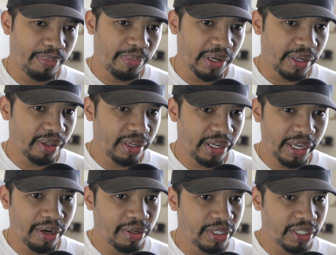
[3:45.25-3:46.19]
But look
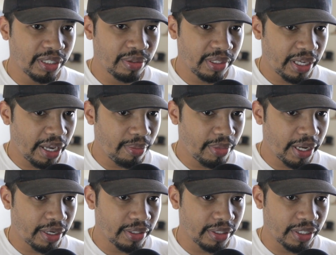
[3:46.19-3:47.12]
how it just came
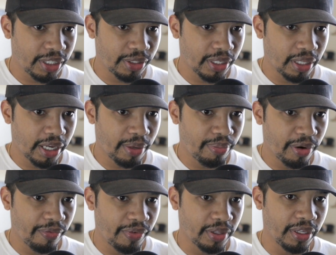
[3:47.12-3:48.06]
down to this trend line
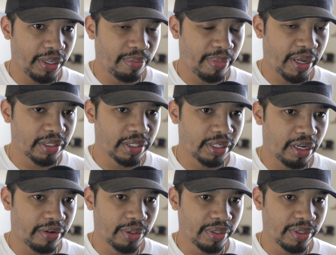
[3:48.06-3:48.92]
perfectly and bounced off.